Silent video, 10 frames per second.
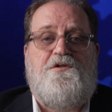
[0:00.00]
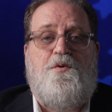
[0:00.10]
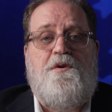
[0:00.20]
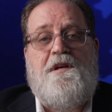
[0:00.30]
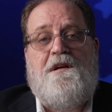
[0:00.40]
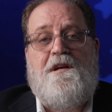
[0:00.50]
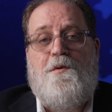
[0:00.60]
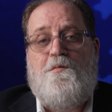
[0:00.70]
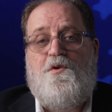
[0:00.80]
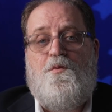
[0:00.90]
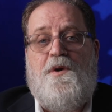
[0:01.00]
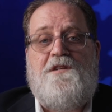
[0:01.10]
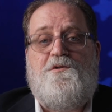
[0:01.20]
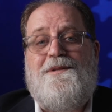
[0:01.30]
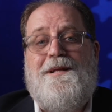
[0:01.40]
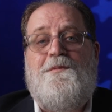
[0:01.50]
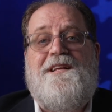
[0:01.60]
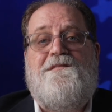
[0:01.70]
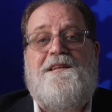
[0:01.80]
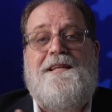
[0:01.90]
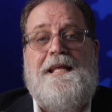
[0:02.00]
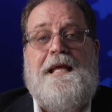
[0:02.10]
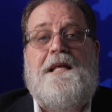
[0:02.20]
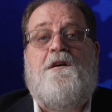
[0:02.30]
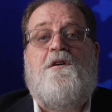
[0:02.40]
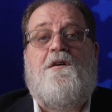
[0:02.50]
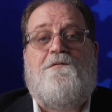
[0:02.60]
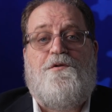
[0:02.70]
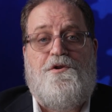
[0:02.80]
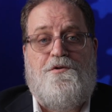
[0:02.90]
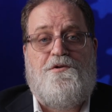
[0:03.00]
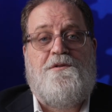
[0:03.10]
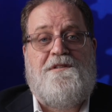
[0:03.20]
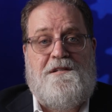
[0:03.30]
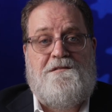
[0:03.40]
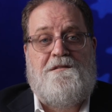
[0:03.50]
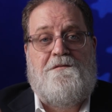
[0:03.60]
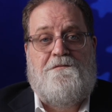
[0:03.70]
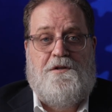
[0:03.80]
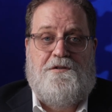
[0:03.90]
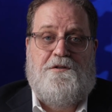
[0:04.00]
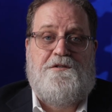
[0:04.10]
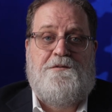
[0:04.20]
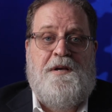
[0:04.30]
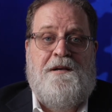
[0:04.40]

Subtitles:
or they can come up with a way to eliminate the need for neutral density filters.